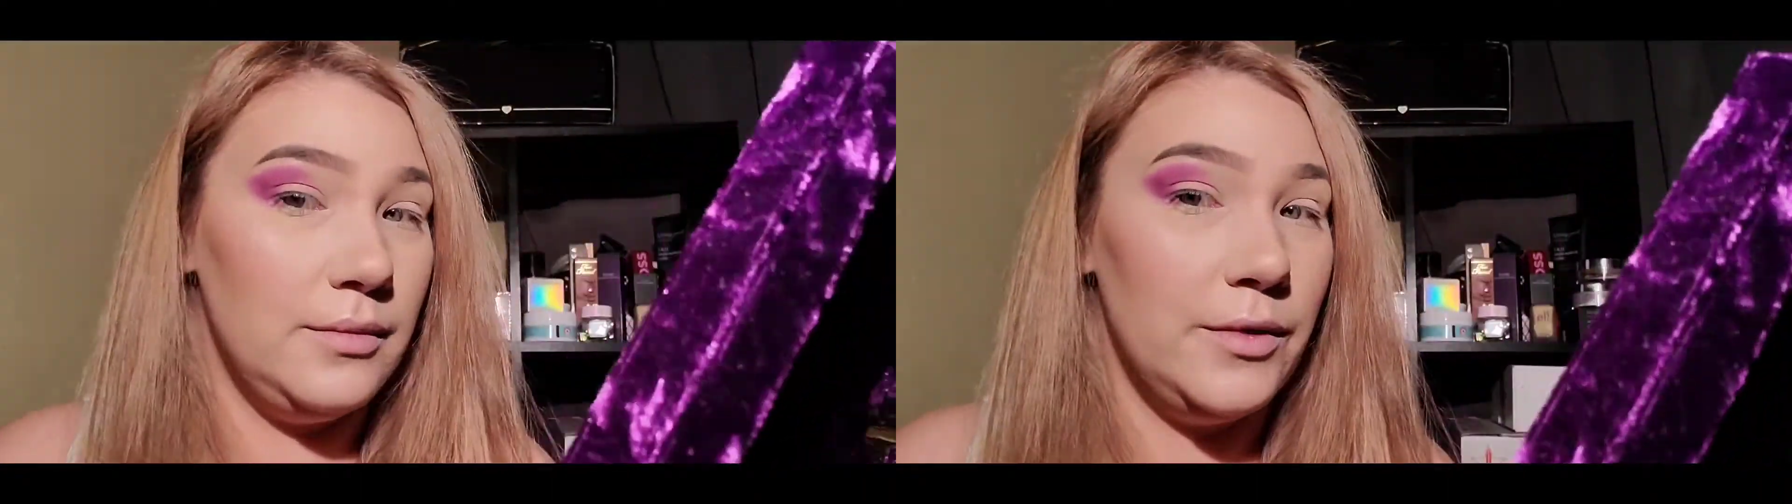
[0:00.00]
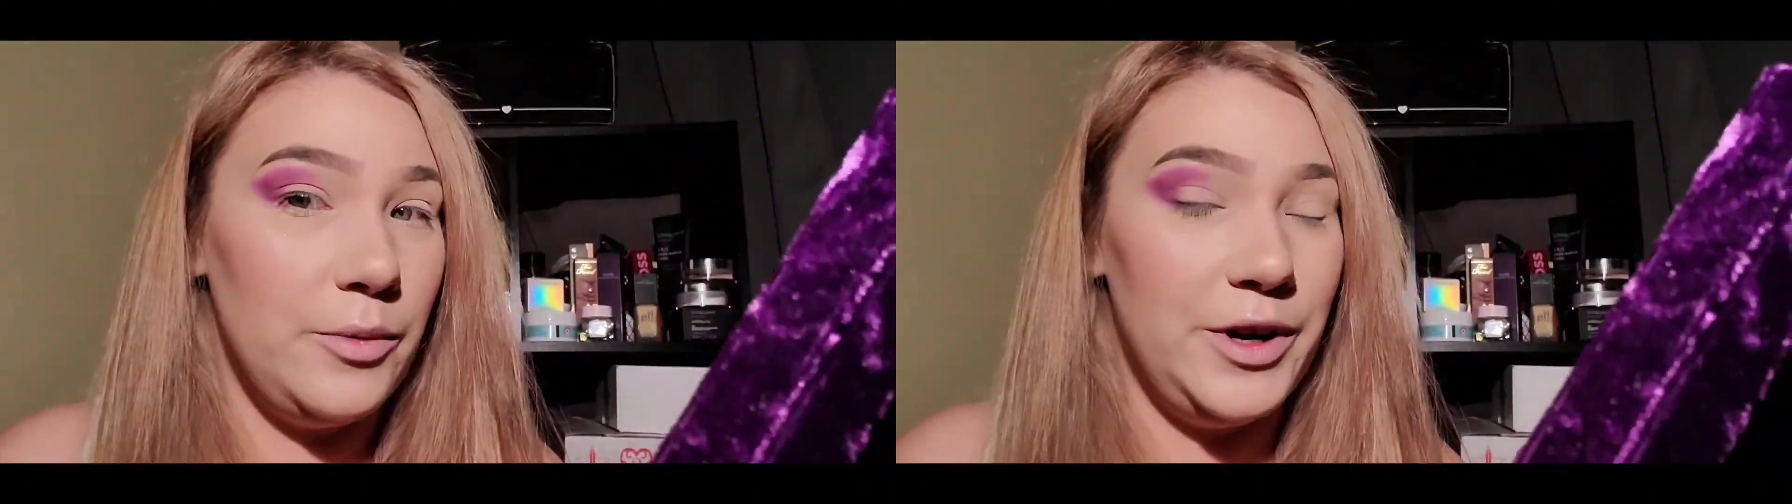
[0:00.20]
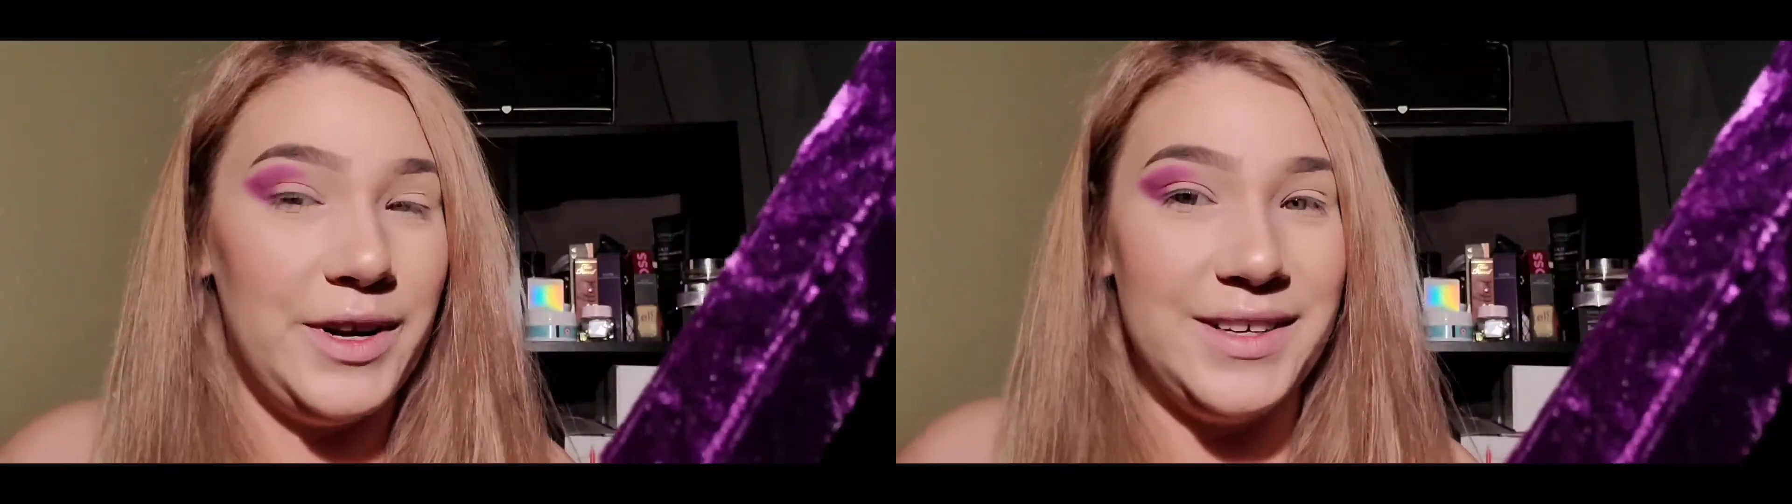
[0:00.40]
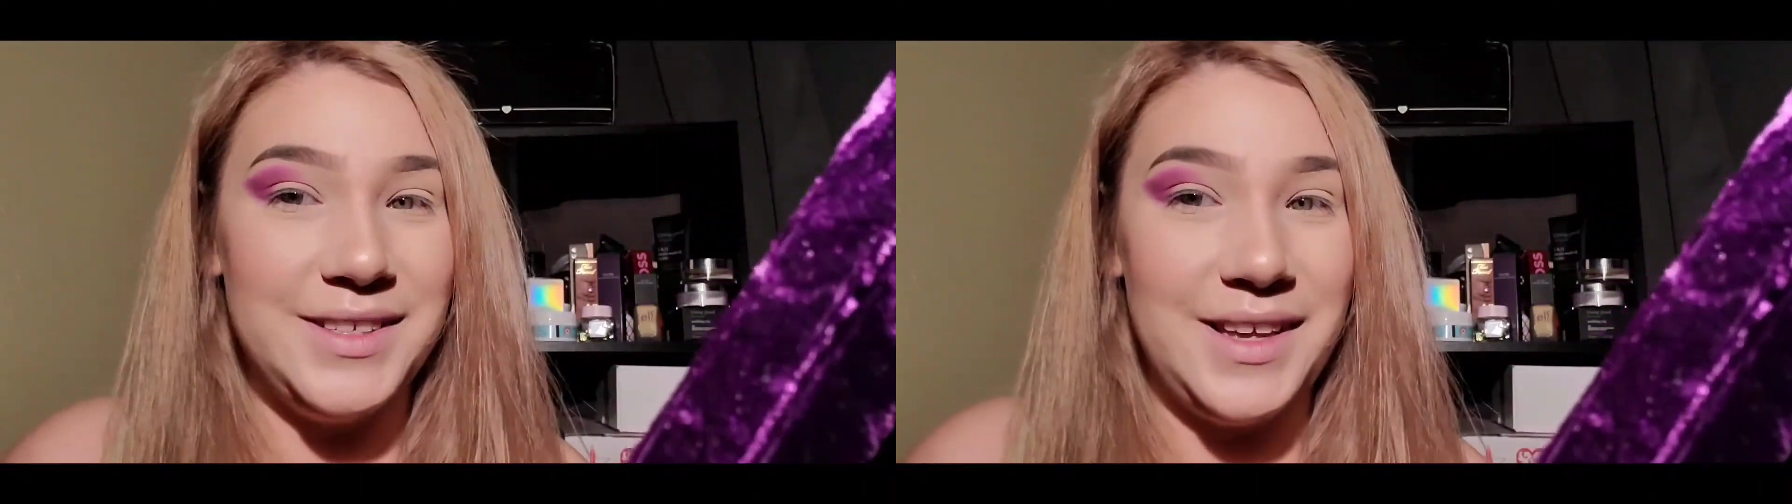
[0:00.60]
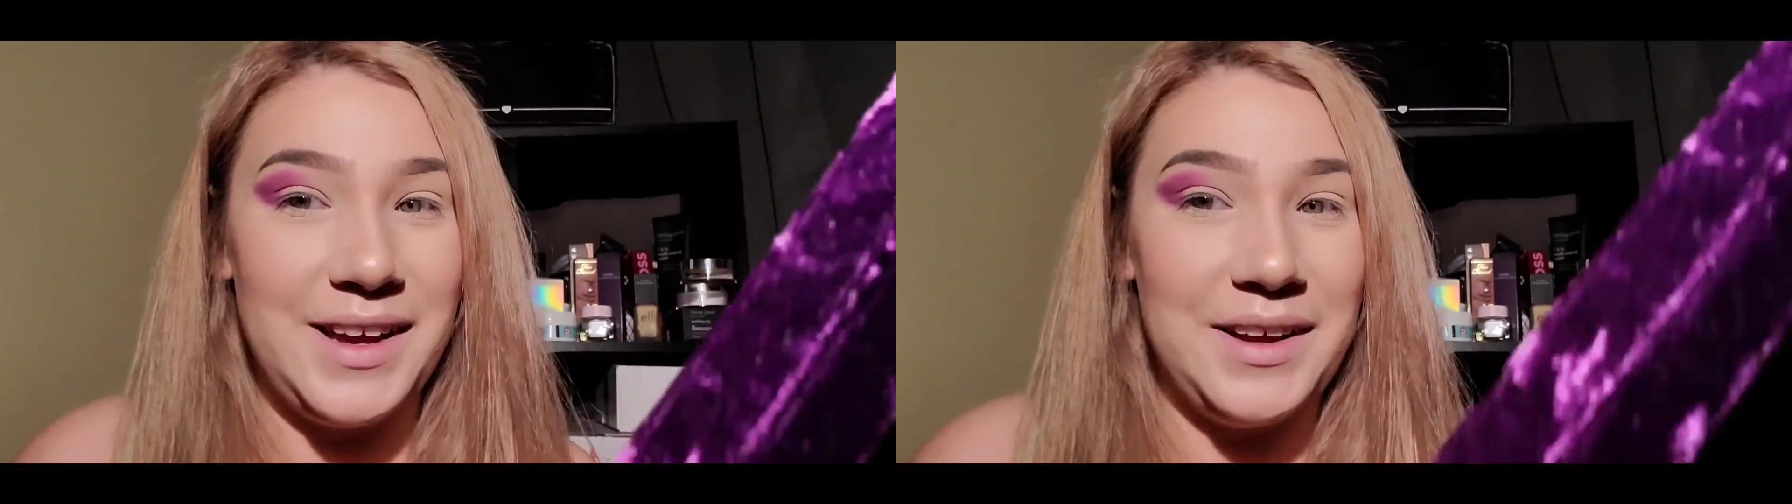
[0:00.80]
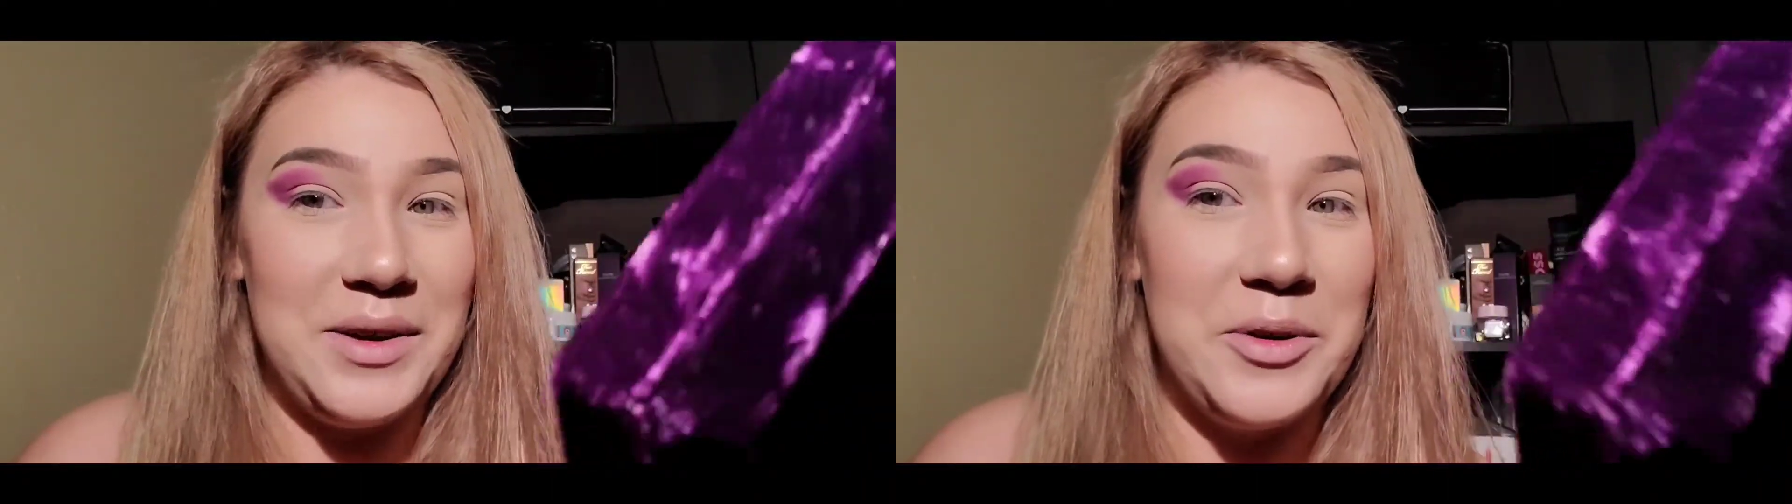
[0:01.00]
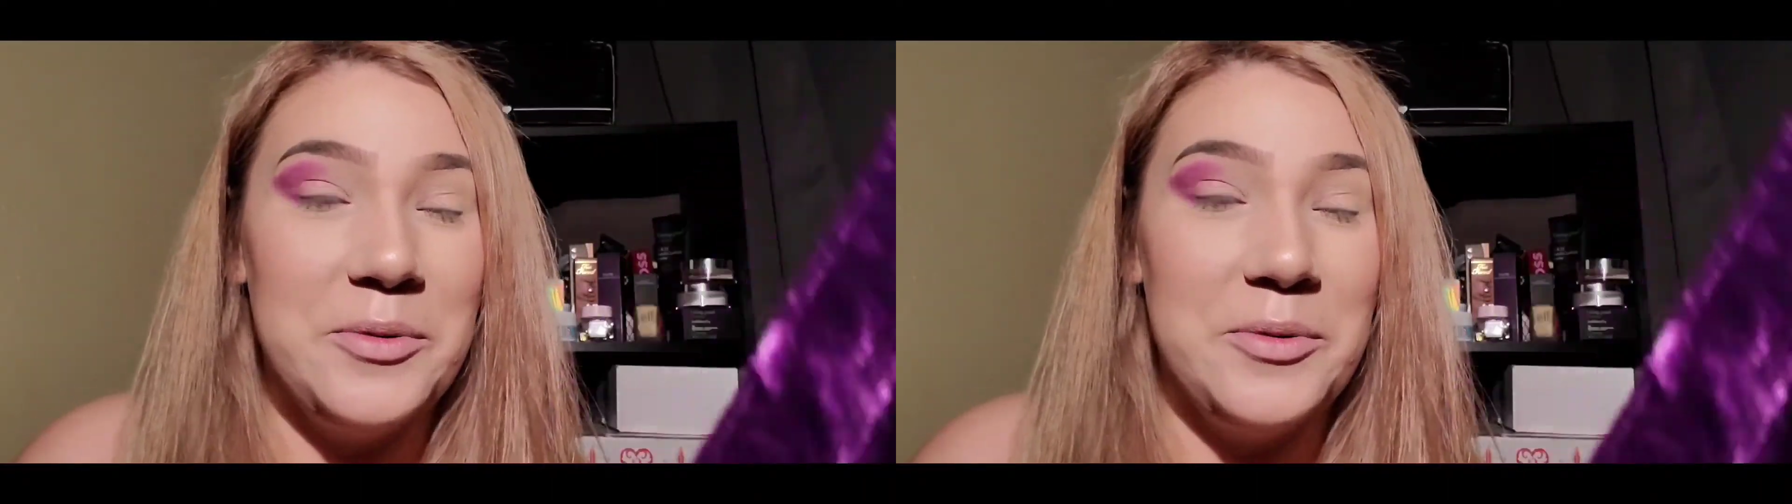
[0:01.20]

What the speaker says: What do you guys think? Oh